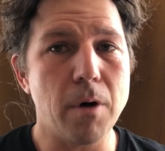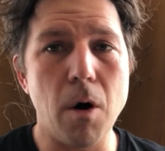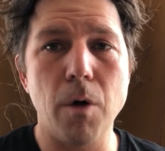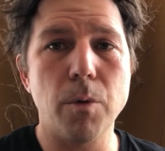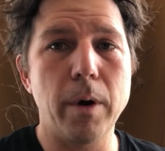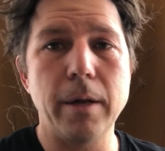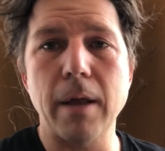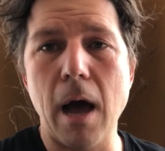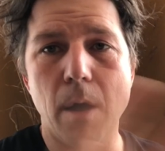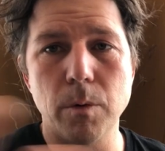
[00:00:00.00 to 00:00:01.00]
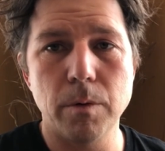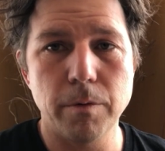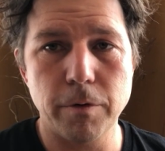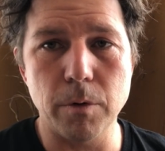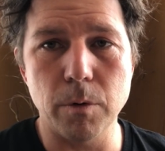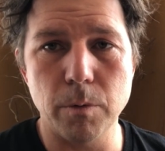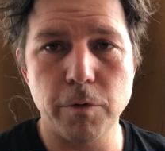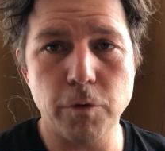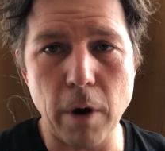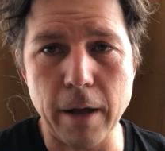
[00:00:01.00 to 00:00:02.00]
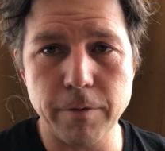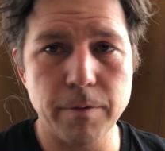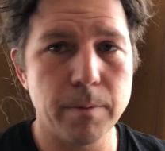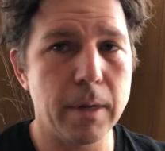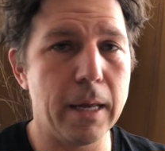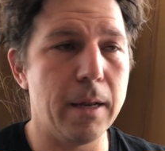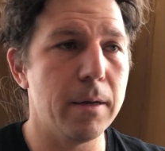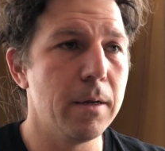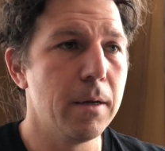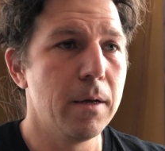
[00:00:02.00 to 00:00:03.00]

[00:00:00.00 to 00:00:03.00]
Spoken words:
all the way down to stress and